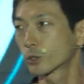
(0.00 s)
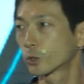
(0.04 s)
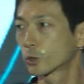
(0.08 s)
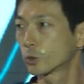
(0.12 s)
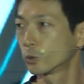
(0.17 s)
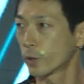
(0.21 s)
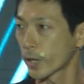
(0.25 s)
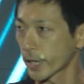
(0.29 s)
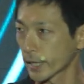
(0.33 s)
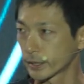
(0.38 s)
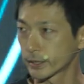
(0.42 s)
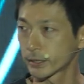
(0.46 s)

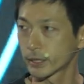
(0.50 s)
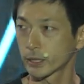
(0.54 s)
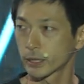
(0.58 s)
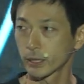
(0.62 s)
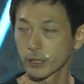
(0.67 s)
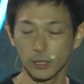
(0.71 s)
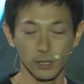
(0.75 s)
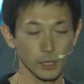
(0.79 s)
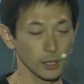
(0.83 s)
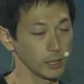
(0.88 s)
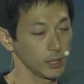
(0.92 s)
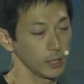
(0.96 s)
great
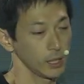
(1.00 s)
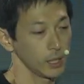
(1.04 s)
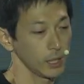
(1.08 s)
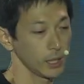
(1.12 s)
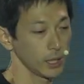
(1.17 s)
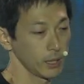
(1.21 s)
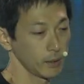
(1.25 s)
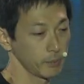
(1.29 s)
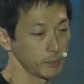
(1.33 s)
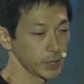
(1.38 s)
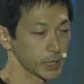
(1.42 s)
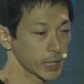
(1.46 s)

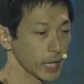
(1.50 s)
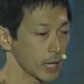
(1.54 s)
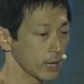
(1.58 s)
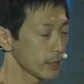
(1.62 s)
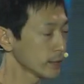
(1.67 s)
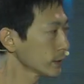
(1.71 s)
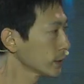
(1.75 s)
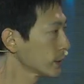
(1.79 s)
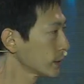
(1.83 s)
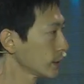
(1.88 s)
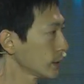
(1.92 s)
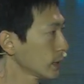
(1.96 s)

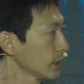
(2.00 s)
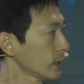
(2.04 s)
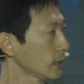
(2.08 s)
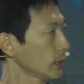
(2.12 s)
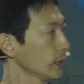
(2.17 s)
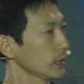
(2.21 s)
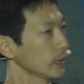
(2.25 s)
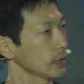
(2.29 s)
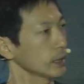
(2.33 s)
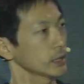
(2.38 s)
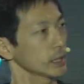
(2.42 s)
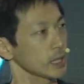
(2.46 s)
because
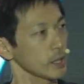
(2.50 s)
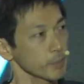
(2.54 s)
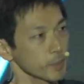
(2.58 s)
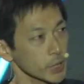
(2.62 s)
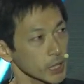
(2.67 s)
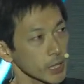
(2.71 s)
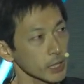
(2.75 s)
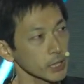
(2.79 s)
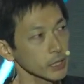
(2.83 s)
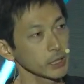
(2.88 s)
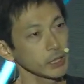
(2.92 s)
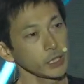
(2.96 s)

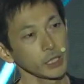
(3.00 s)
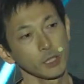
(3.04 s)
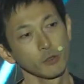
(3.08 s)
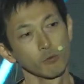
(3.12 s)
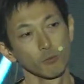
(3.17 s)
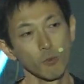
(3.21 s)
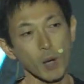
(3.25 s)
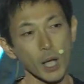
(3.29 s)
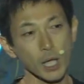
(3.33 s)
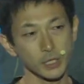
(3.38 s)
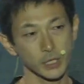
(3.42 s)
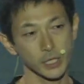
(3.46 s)
typically in
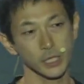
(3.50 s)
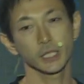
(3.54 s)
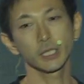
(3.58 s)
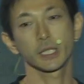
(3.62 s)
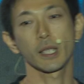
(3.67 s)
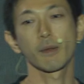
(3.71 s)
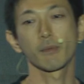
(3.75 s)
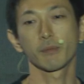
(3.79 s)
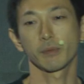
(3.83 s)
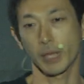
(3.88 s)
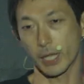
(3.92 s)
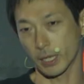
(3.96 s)
one
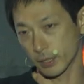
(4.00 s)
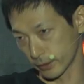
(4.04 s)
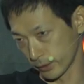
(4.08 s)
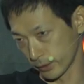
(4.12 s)
system, like